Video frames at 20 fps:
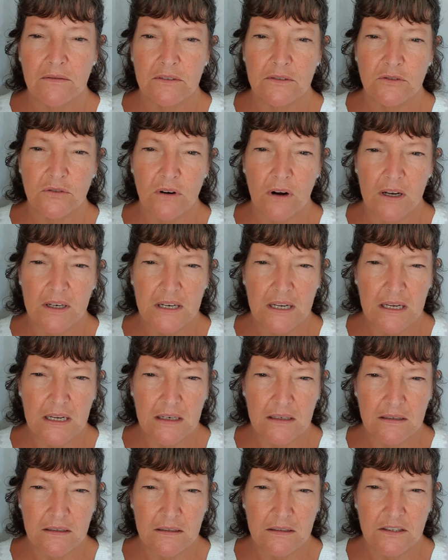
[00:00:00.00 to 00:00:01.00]
I'm trying to
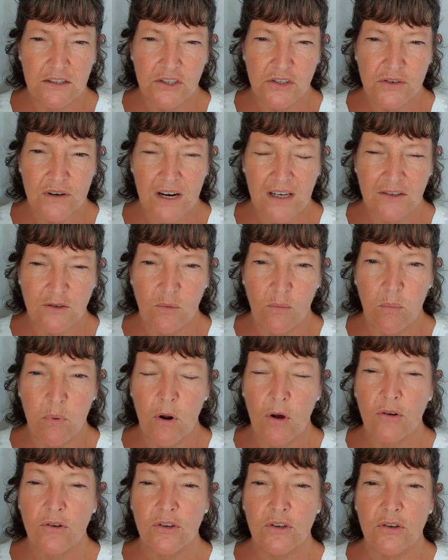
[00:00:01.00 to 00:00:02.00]
hinder, distract, or
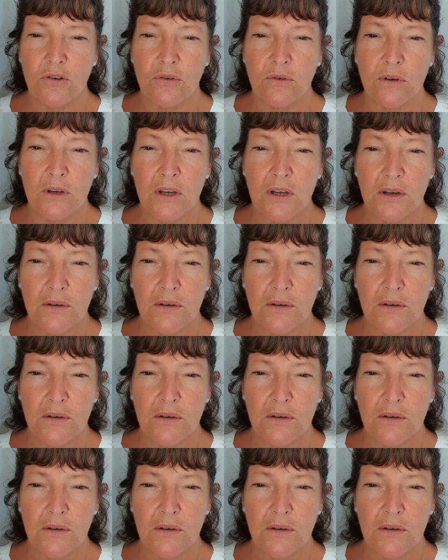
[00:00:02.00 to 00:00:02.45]
block you